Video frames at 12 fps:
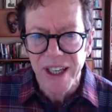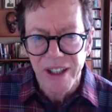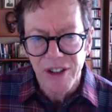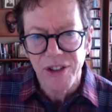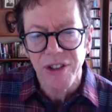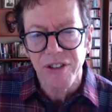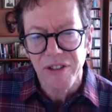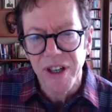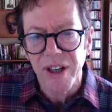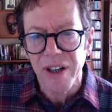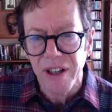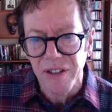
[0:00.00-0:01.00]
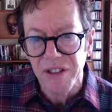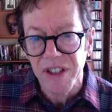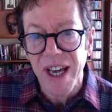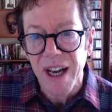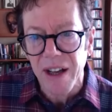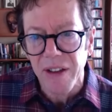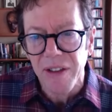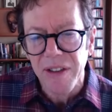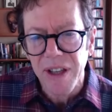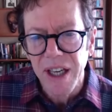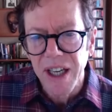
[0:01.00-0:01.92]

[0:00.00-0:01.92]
is your fear of death.